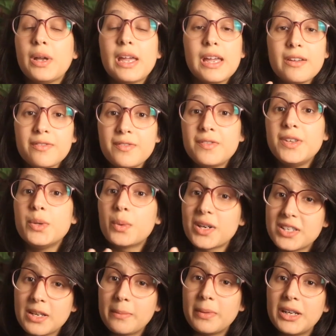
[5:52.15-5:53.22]
If you
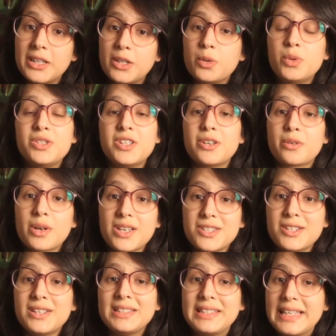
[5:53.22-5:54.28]
are somebody who is
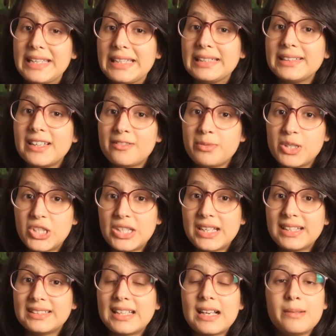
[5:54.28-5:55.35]
interested in taking the FPGEE
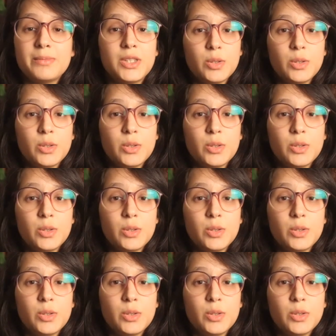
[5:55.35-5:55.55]
exam,